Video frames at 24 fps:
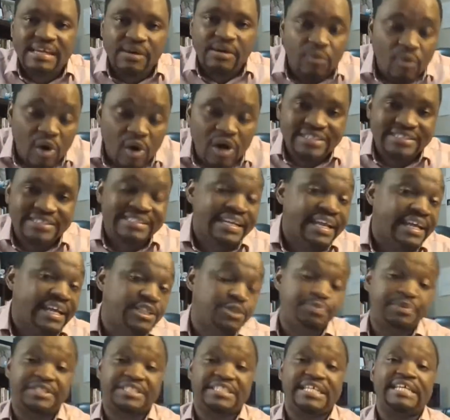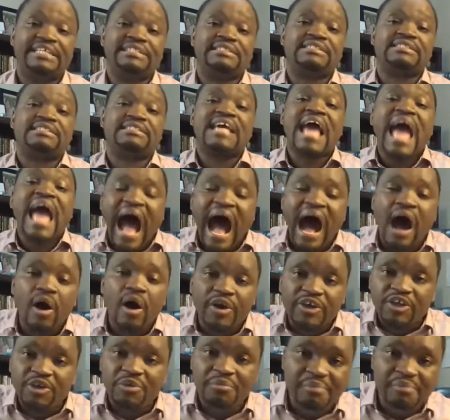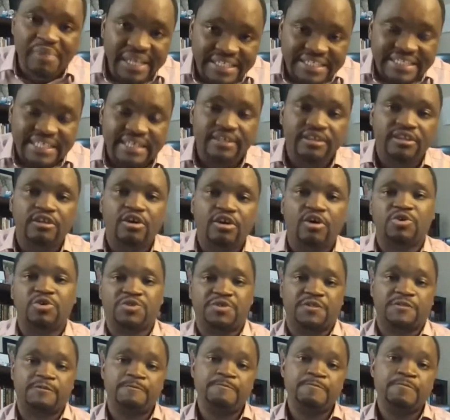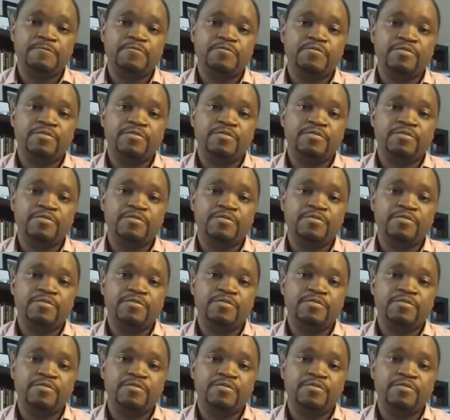their wants, and expectations. How are you meeting those?